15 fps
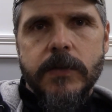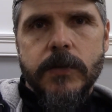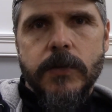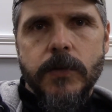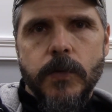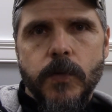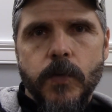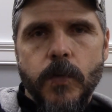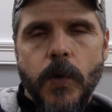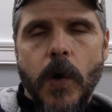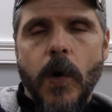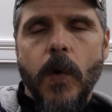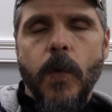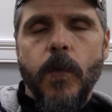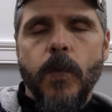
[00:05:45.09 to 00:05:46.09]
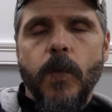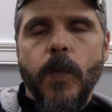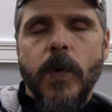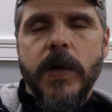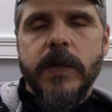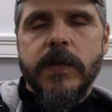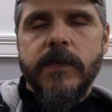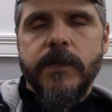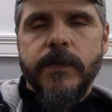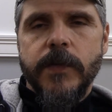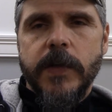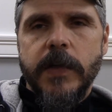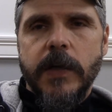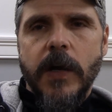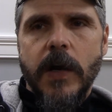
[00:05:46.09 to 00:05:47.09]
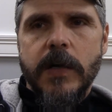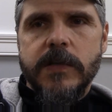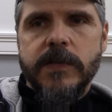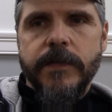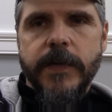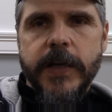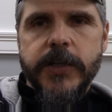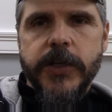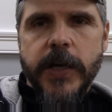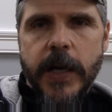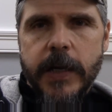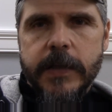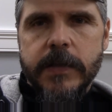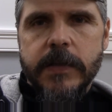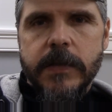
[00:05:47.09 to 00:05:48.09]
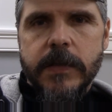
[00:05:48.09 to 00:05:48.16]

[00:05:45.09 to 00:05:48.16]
to go for the conservation hunt.